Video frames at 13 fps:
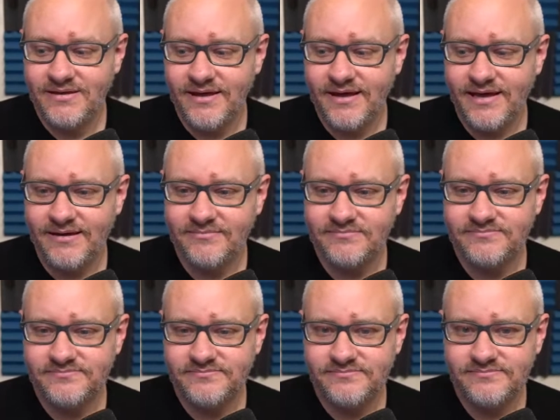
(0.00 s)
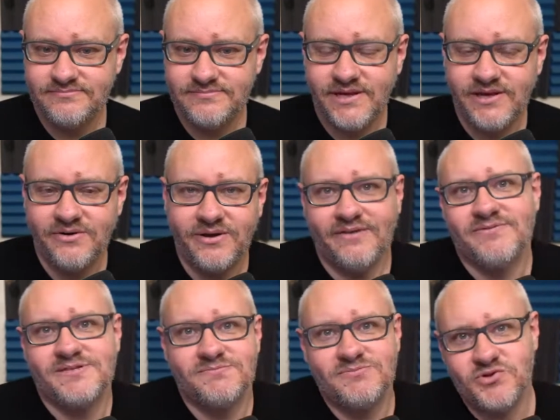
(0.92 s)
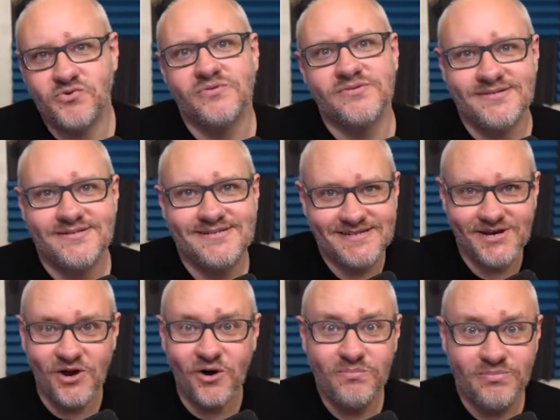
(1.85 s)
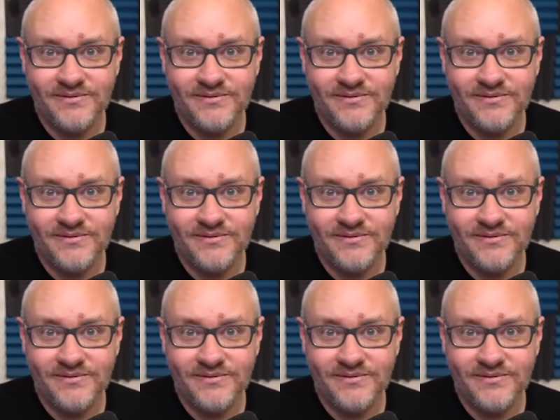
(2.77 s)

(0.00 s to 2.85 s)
um, given some tools to cope?